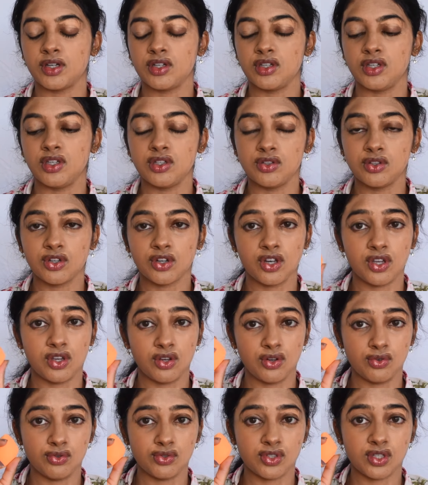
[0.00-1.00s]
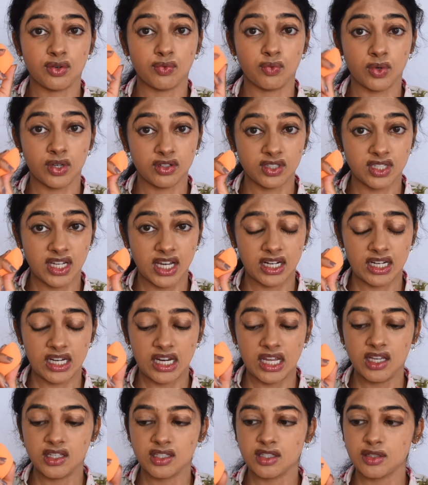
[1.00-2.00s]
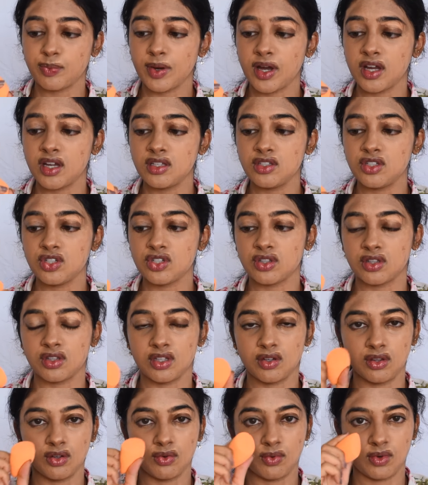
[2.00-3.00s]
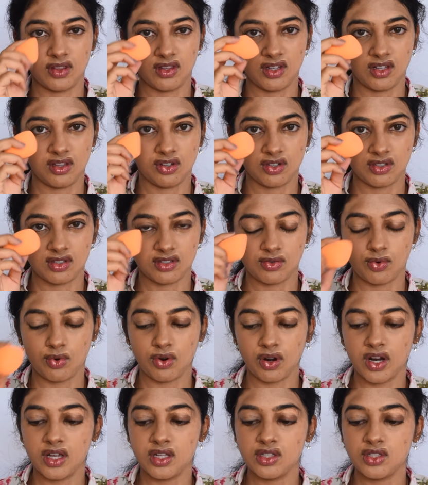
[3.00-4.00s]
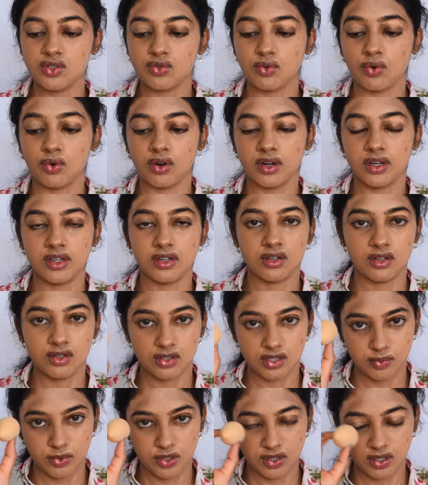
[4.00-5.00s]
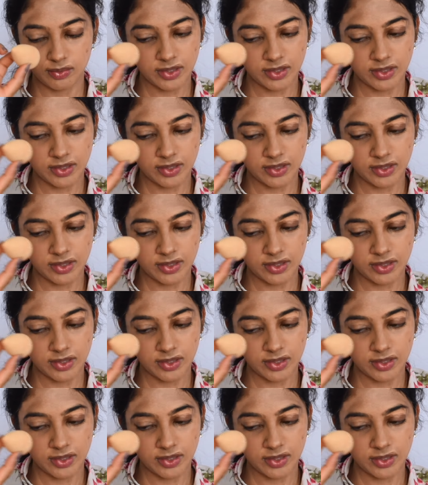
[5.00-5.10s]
either use a Real Technique sponge, the one that looks orange, or you can use a beauty